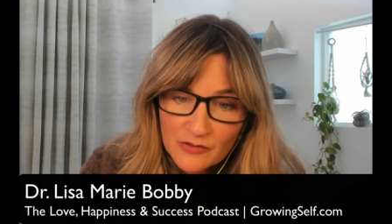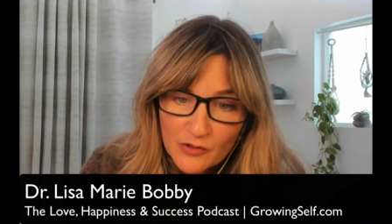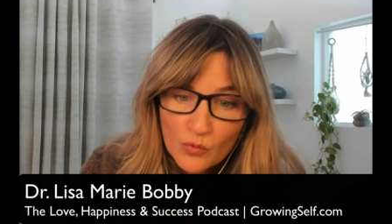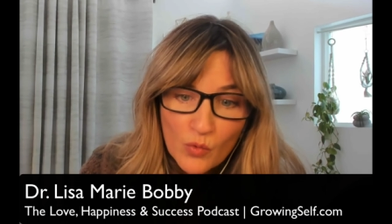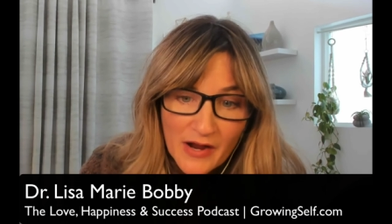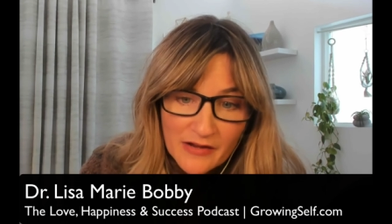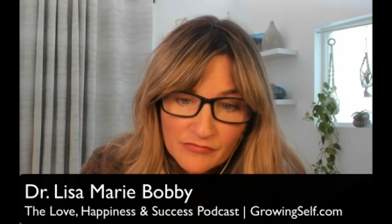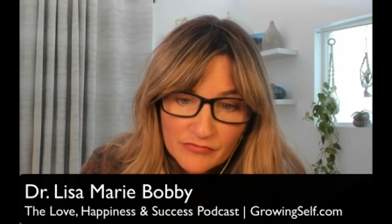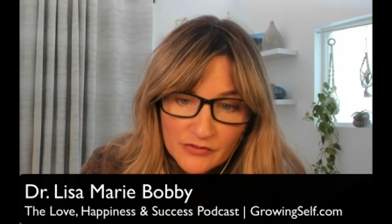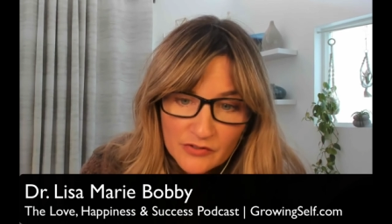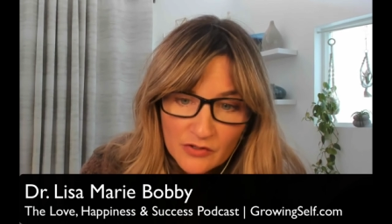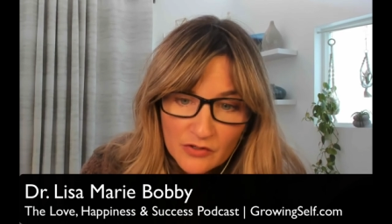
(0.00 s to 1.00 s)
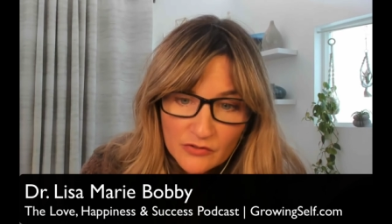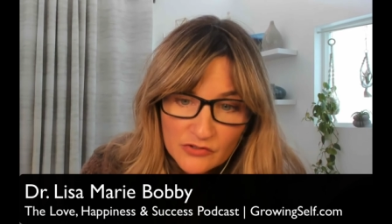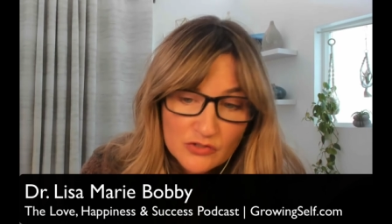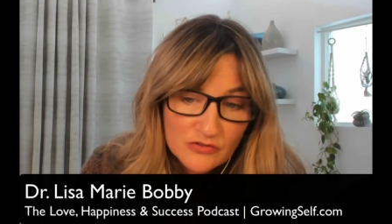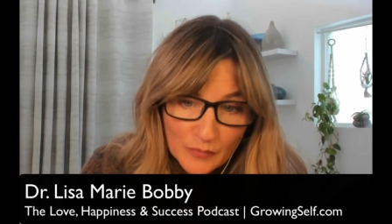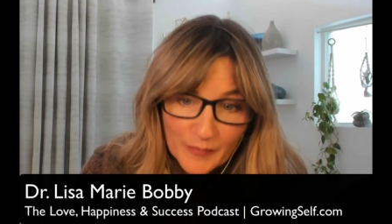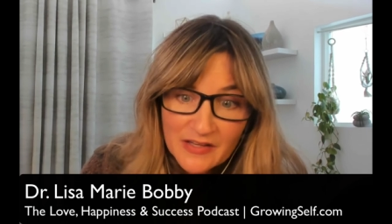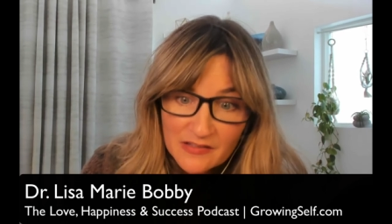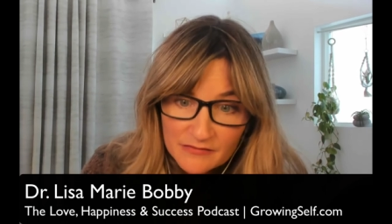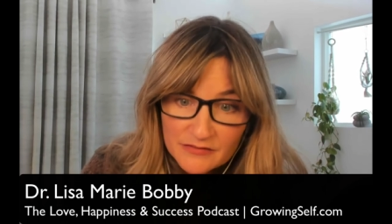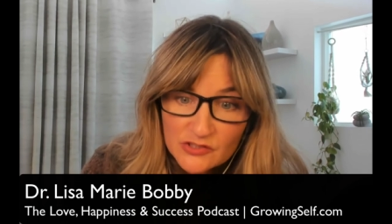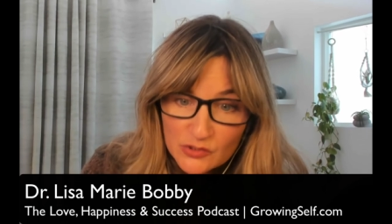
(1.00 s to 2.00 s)
the wife do some
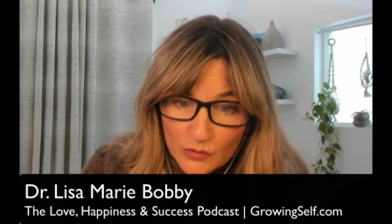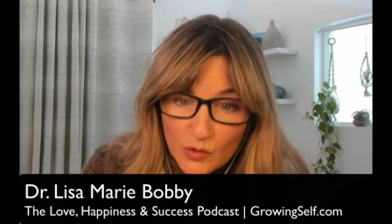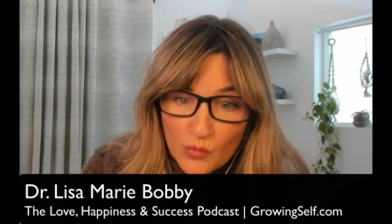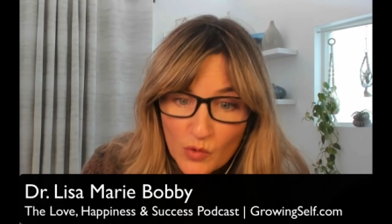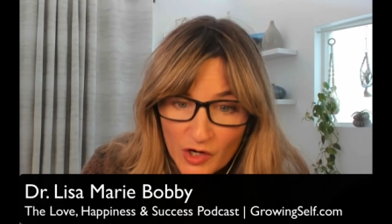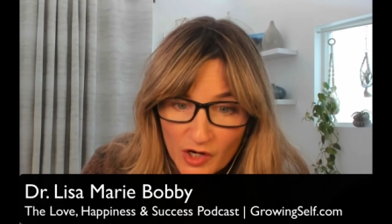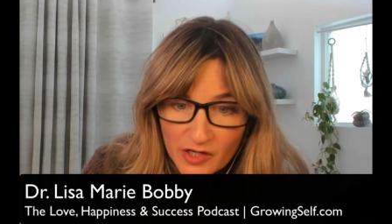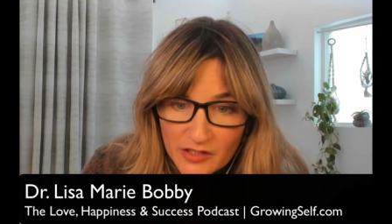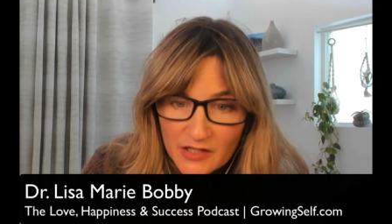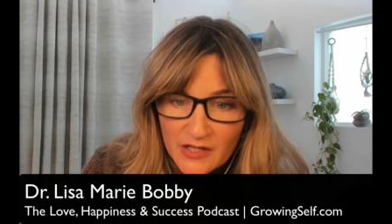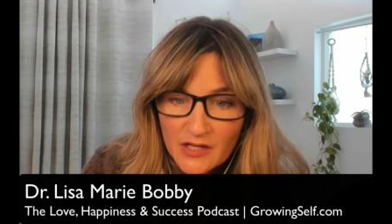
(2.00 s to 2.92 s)
individual work